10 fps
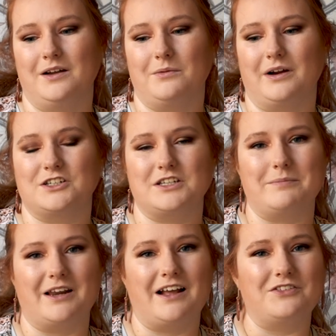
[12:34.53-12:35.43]
we're actually
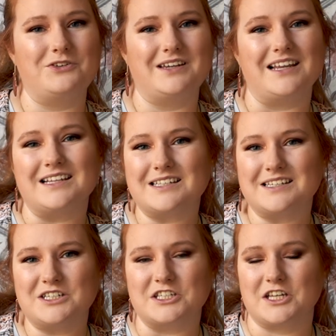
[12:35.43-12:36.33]
about to have a little niece.
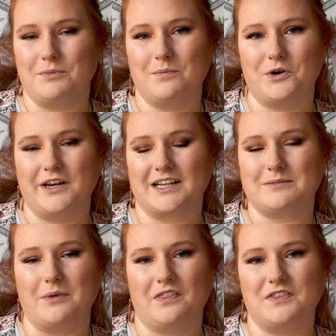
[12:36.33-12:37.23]
She's going to be born
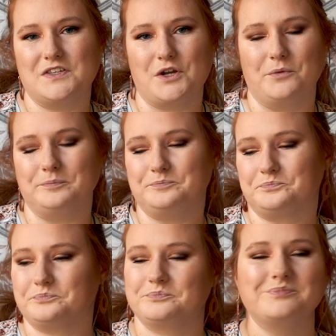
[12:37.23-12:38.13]
next month. So
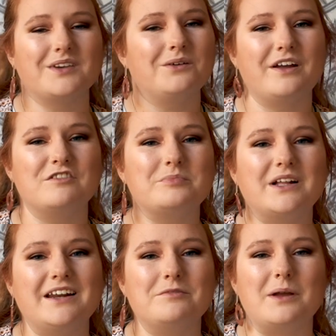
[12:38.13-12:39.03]
we have
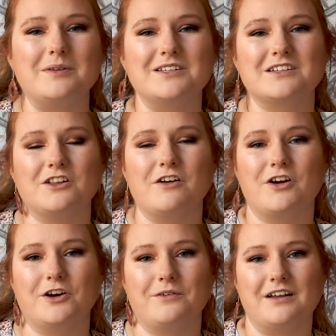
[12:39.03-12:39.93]
plenty of babies to love
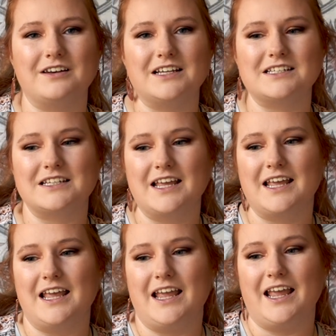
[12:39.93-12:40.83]
on around us,
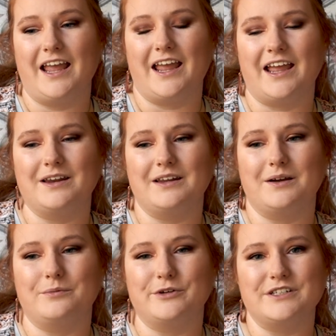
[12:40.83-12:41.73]

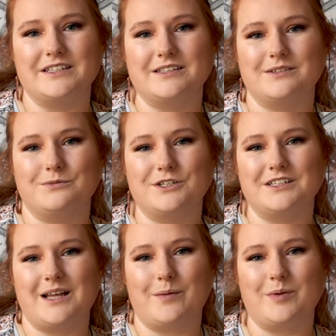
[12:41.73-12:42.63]
and we're
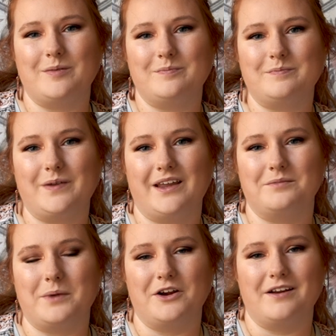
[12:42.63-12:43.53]
just happy
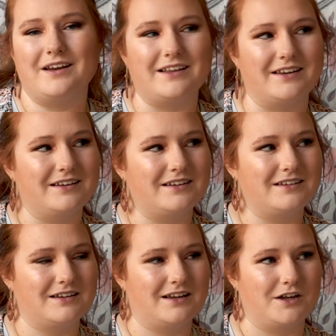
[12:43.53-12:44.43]
being married
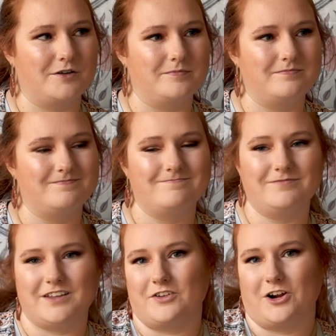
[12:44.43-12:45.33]
and
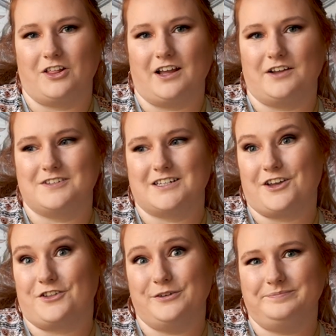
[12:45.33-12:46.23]
living our lives
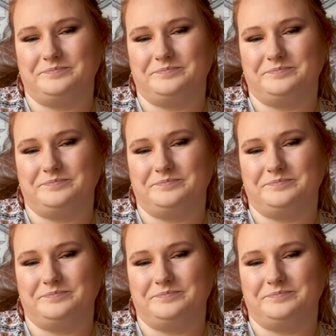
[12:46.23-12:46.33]
together.